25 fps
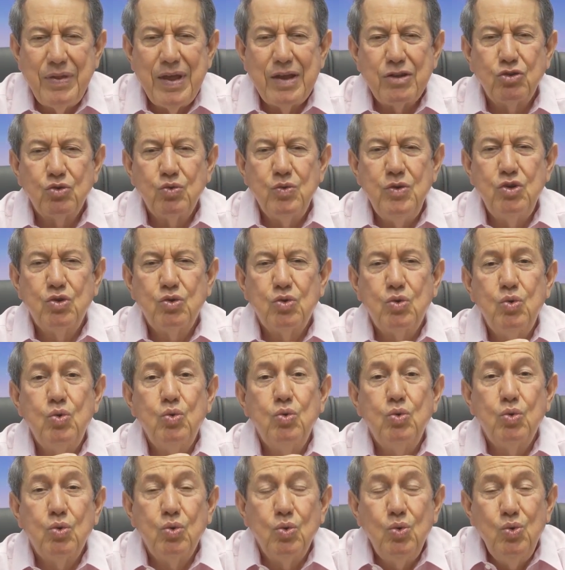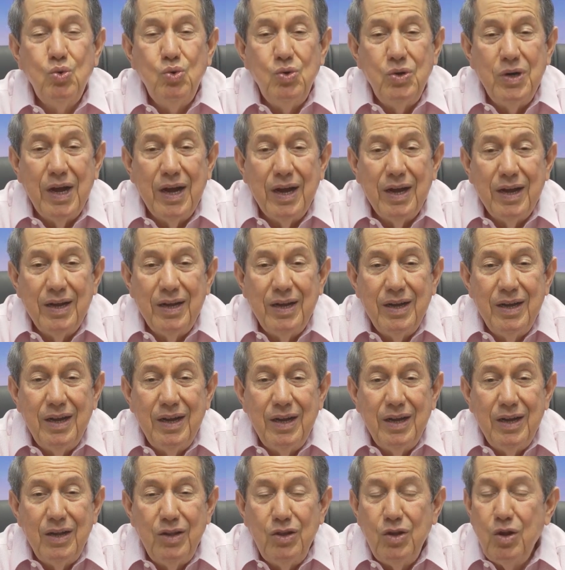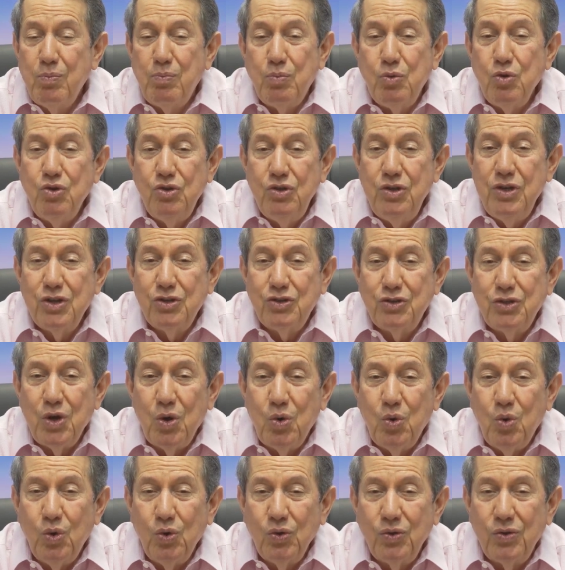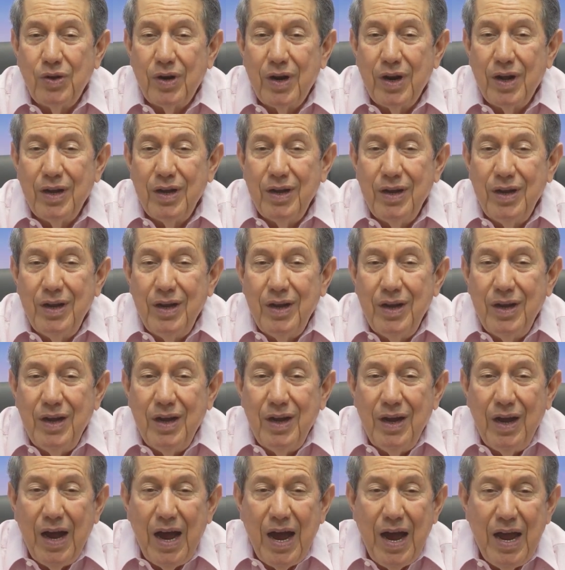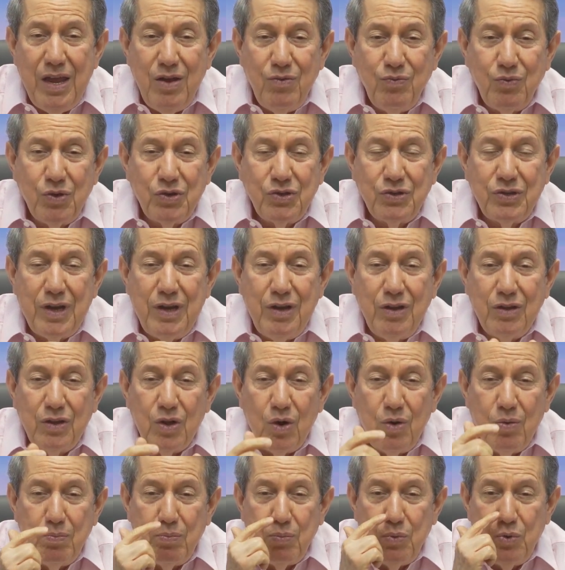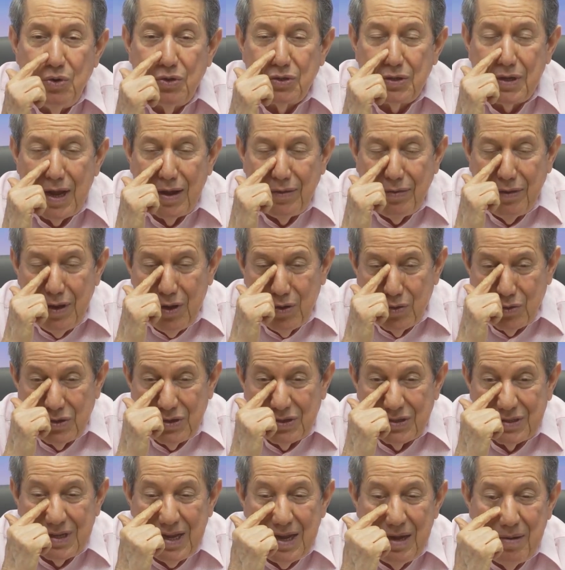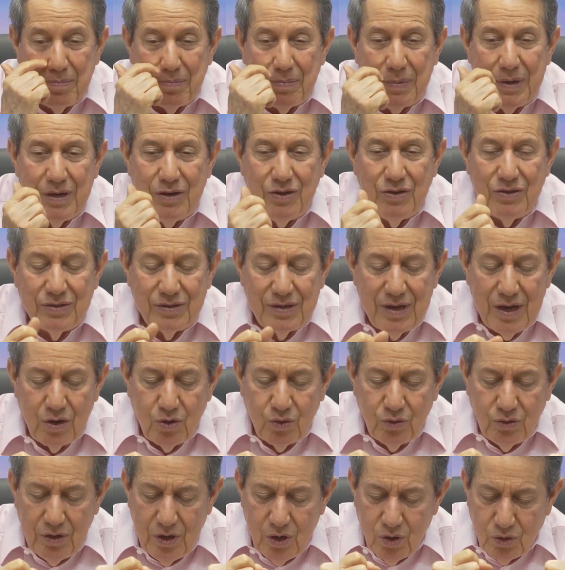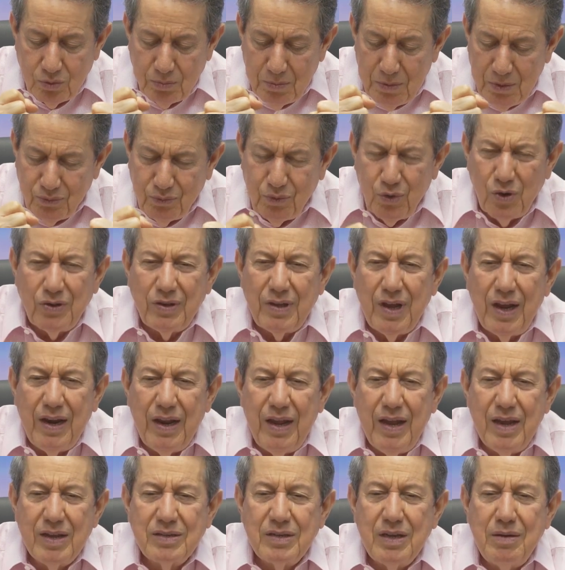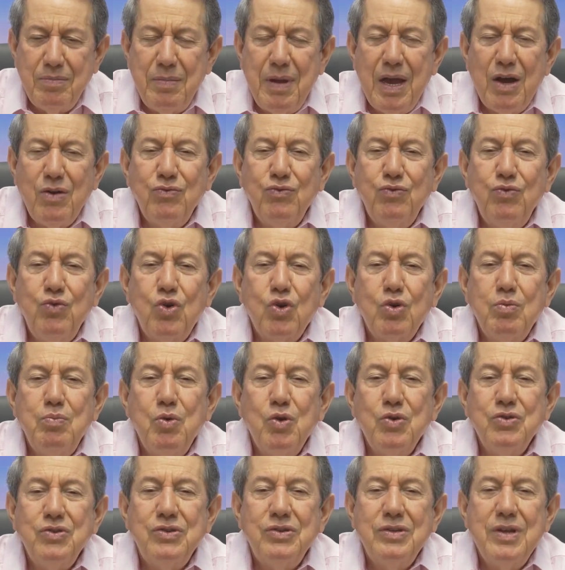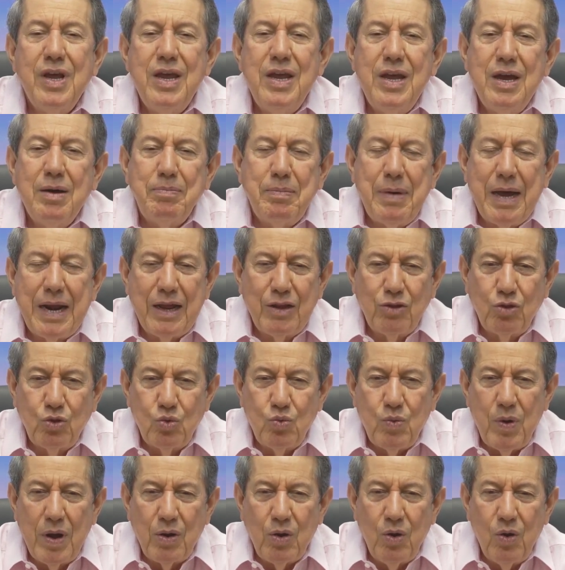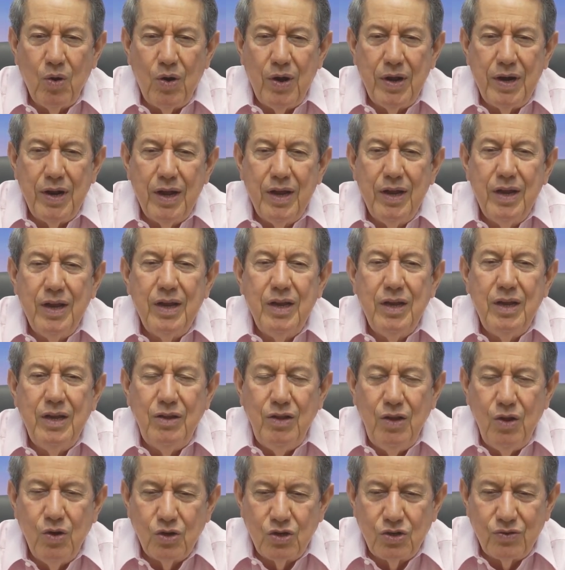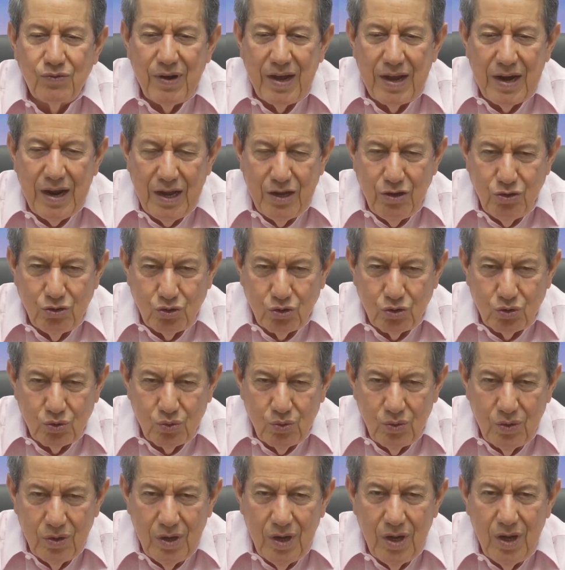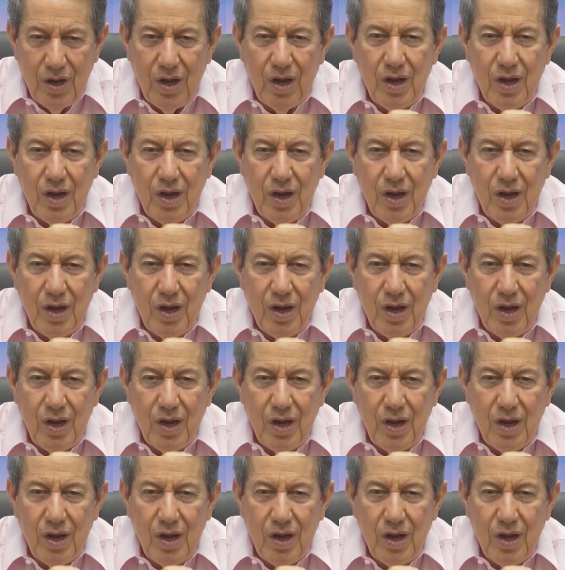Due to your structure, it cannot be different. Therefore, seek God at all times, saying, "God, strengthen me, make my heart joyful for the glory of You," and God will do that.